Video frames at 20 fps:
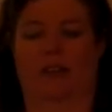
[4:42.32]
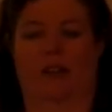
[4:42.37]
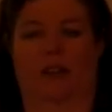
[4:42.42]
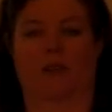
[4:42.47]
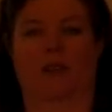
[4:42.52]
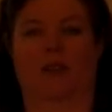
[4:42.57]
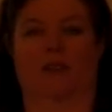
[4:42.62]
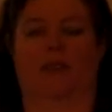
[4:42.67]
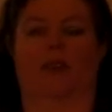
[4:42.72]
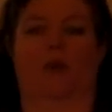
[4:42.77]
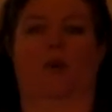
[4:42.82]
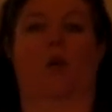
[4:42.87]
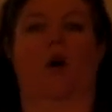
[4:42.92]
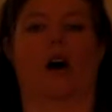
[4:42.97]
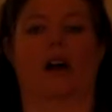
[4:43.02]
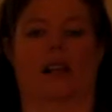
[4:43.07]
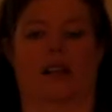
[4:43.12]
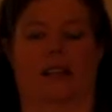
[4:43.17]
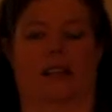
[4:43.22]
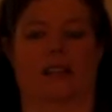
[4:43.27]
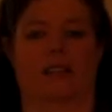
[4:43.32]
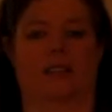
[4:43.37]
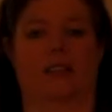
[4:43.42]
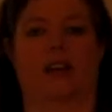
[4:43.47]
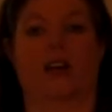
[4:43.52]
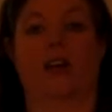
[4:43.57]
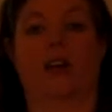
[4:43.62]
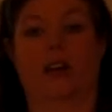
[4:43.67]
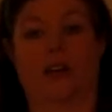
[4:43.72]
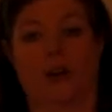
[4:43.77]
those different qualities,
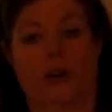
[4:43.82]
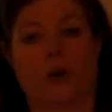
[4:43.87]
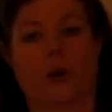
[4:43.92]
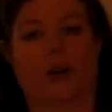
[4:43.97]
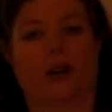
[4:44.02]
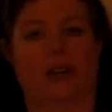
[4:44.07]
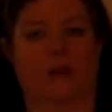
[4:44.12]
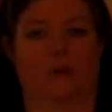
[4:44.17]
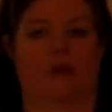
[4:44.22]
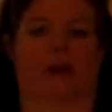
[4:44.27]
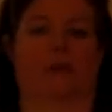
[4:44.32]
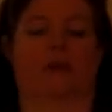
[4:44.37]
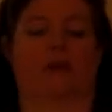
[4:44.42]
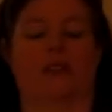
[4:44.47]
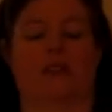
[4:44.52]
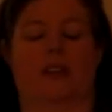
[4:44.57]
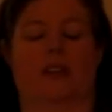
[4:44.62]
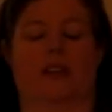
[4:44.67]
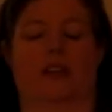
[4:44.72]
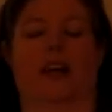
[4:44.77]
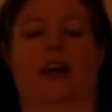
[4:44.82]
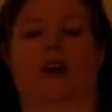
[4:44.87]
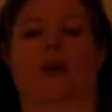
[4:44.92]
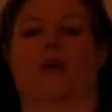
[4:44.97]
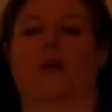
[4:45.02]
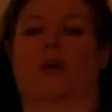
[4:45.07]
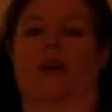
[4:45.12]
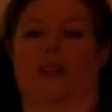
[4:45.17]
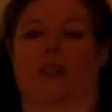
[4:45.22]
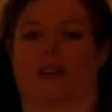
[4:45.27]
you're going to be able to
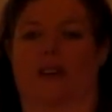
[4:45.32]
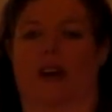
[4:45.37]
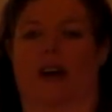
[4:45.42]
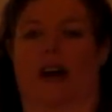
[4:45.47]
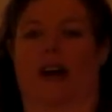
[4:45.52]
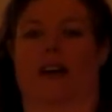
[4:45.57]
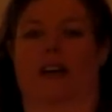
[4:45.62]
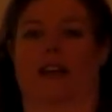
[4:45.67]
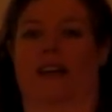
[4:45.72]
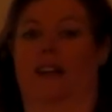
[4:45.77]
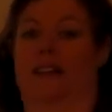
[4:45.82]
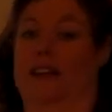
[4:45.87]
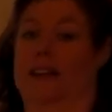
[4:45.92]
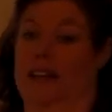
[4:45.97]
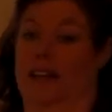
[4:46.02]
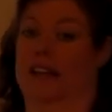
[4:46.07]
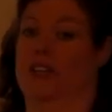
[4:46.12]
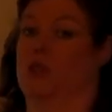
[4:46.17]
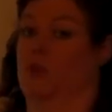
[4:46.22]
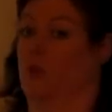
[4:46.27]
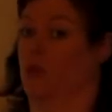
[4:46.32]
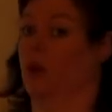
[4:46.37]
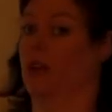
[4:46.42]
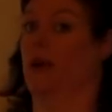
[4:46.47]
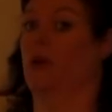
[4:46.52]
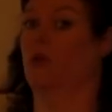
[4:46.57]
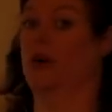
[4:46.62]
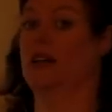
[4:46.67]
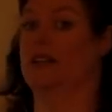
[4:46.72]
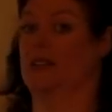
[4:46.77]
denote whether or not the test
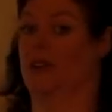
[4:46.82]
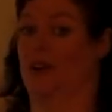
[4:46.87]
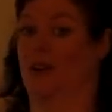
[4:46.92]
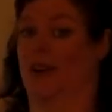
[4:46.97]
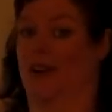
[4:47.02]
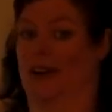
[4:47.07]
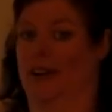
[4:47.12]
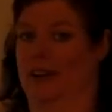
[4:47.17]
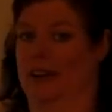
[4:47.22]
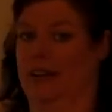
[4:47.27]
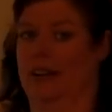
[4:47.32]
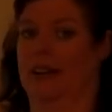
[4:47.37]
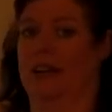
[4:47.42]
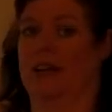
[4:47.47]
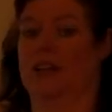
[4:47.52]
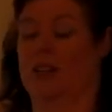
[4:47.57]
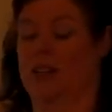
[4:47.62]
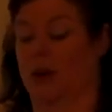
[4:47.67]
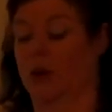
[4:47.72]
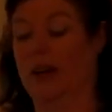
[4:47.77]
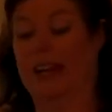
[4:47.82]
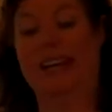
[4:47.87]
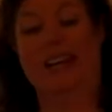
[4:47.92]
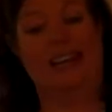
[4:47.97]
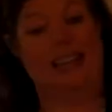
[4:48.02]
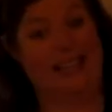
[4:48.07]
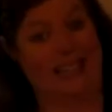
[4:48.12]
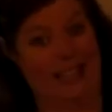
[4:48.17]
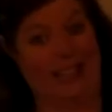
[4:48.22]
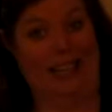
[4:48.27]
really was hard. So
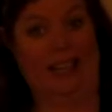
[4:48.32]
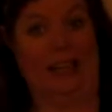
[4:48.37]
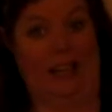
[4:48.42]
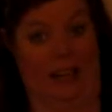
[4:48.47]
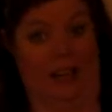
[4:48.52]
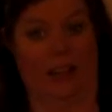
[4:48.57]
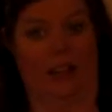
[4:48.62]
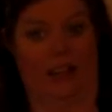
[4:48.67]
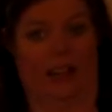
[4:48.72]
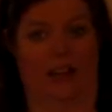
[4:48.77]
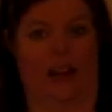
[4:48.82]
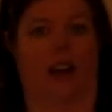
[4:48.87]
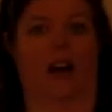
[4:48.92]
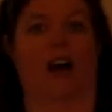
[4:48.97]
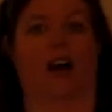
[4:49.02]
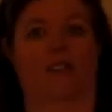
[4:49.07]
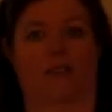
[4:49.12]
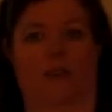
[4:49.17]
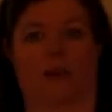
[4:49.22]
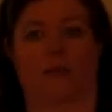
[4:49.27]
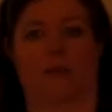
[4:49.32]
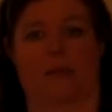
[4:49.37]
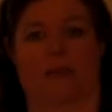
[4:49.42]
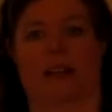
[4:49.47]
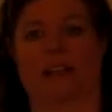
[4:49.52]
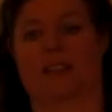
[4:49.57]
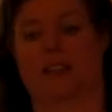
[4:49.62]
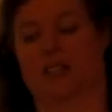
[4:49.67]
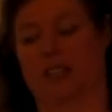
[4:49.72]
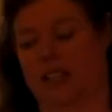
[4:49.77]
indeed, the nonverbal
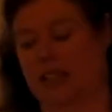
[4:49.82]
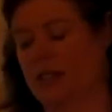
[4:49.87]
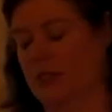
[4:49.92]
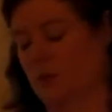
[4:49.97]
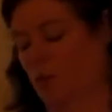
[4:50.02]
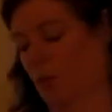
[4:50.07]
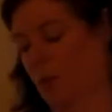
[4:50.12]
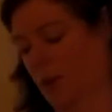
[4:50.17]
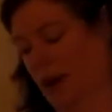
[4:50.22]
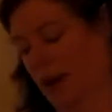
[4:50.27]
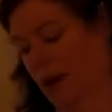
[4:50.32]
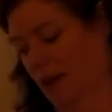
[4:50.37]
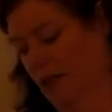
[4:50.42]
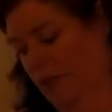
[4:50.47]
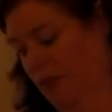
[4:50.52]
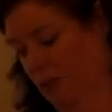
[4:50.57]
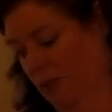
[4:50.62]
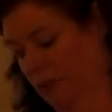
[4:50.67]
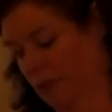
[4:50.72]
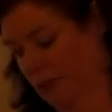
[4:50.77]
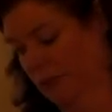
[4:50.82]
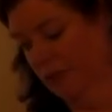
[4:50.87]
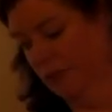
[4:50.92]
message is more powerful.